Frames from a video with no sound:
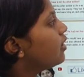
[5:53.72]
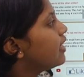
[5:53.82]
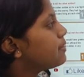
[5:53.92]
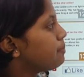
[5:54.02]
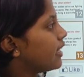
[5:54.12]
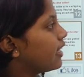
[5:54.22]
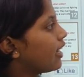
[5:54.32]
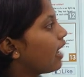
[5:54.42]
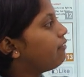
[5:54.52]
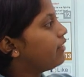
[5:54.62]
would the
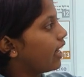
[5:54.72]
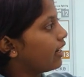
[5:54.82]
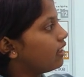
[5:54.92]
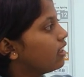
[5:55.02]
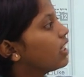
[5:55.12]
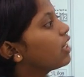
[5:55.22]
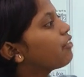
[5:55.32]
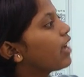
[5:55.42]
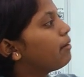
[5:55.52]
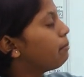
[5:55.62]
speaker have done
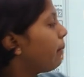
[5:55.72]
if he had